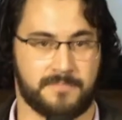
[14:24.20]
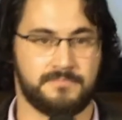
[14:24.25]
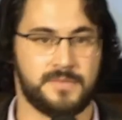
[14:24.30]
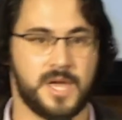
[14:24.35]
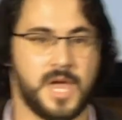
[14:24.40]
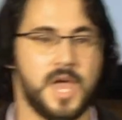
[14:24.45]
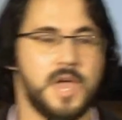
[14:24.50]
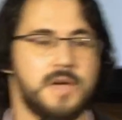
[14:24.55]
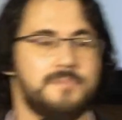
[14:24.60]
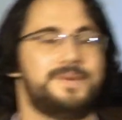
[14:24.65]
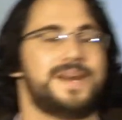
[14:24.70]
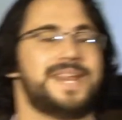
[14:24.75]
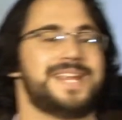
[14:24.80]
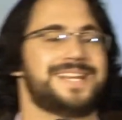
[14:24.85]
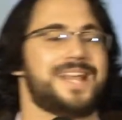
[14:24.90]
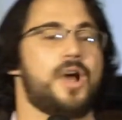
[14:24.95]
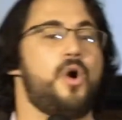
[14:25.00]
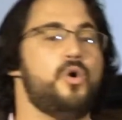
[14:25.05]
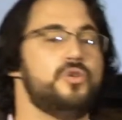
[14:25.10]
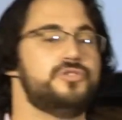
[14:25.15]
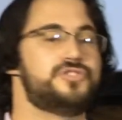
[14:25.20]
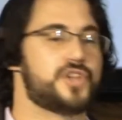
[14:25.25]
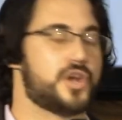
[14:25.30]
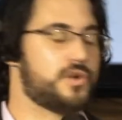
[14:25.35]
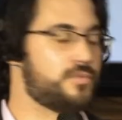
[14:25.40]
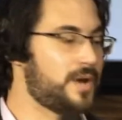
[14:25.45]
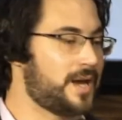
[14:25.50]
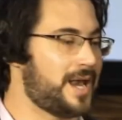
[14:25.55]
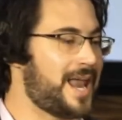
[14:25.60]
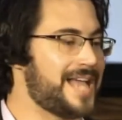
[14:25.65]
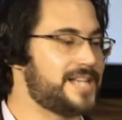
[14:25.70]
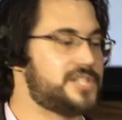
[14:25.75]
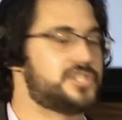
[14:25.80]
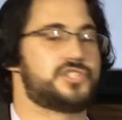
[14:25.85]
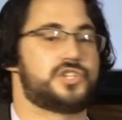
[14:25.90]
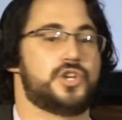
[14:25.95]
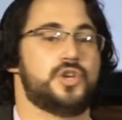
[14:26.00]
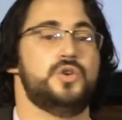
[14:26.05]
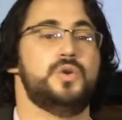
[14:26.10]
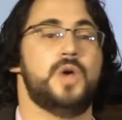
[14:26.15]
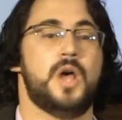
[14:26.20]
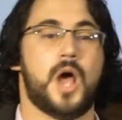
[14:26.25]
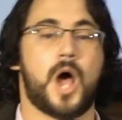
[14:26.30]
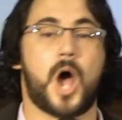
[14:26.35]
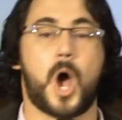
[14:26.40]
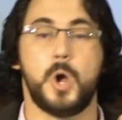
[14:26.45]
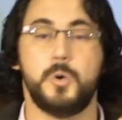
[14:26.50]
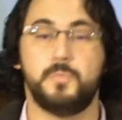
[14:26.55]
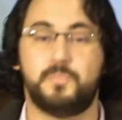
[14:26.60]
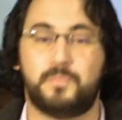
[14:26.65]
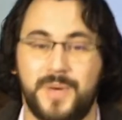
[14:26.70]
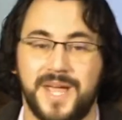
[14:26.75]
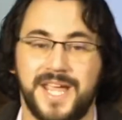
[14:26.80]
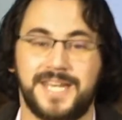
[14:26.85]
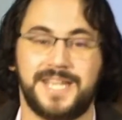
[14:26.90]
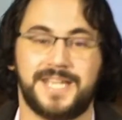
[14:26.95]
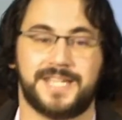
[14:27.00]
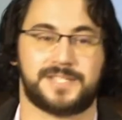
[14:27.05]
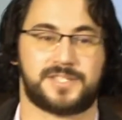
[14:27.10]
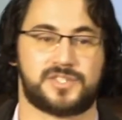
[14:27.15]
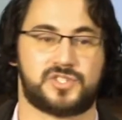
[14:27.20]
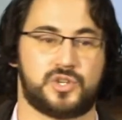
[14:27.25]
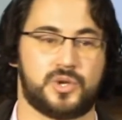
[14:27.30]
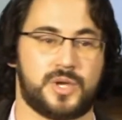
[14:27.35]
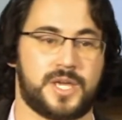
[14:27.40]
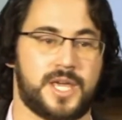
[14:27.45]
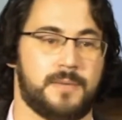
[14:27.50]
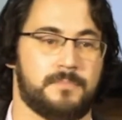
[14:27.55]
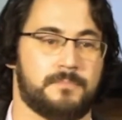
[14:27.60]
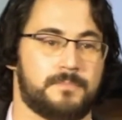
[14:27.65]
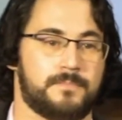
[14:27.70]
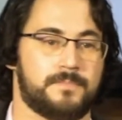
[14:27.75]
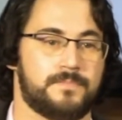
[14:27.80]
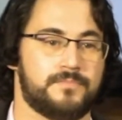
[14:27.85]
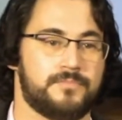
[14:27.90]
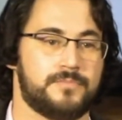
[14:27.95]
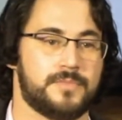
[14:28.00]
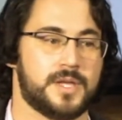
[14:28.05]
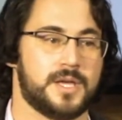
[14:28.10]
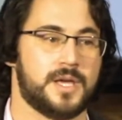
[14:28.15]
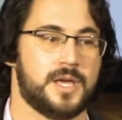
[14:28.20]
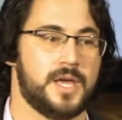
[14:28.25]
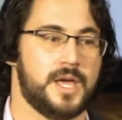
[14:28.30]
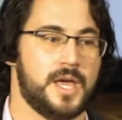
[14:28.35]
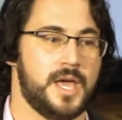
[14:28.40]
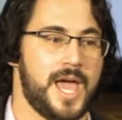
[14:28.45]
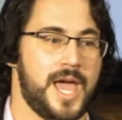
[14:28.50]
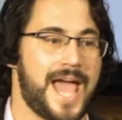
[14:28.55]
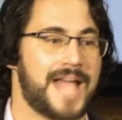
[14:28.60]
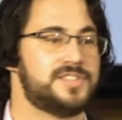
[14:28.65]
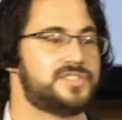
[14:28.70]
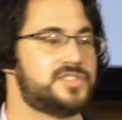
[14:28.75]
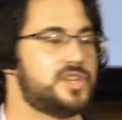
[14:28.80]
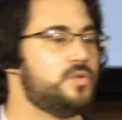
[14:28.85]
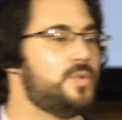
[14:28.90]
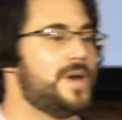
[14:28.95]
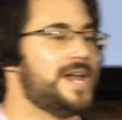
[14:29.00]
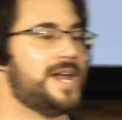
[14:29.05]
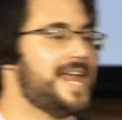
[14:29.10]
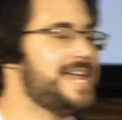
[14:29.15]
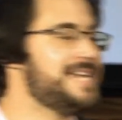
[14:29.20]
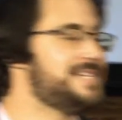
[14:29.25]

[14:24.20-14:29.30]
him, but it also relates to obedience to him. And so when